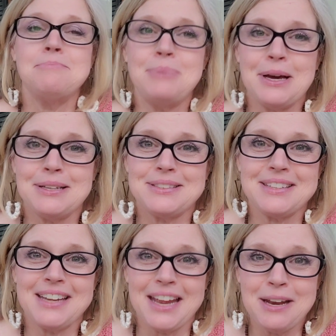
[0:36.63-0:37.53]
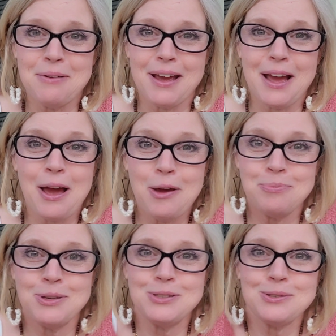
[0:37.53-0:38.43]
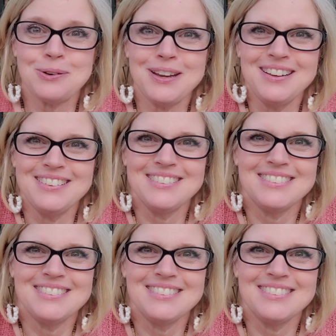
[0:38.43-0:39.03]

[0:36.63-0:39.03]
But anyway, I hope you enjoy.